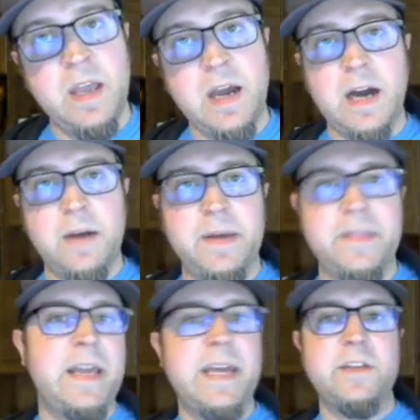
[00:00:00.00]

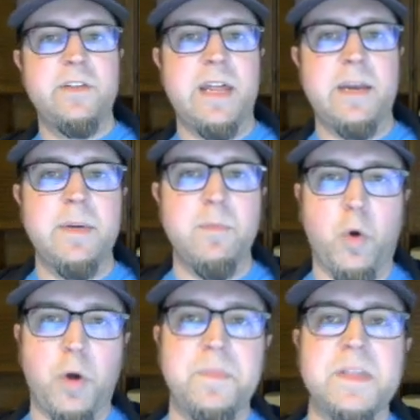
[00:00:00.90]
And they get into that a bit
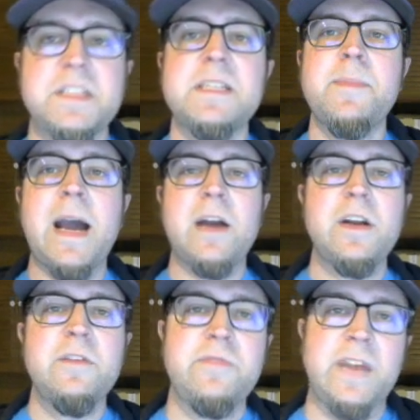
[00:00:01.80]
more. This is a pattern
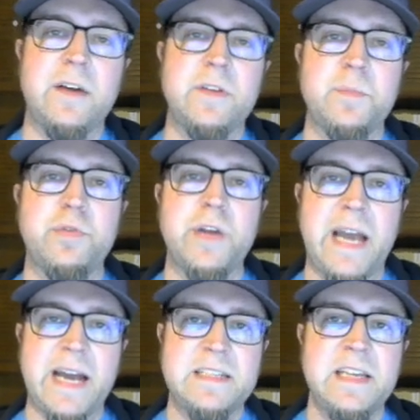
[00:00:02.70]
I've found in
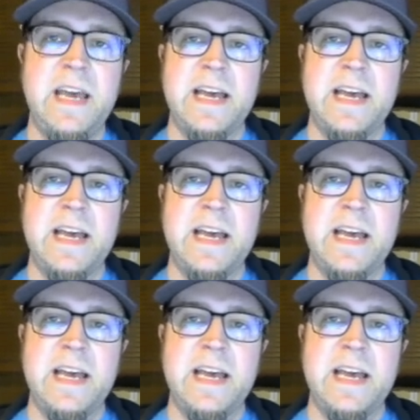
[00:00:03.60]
Preact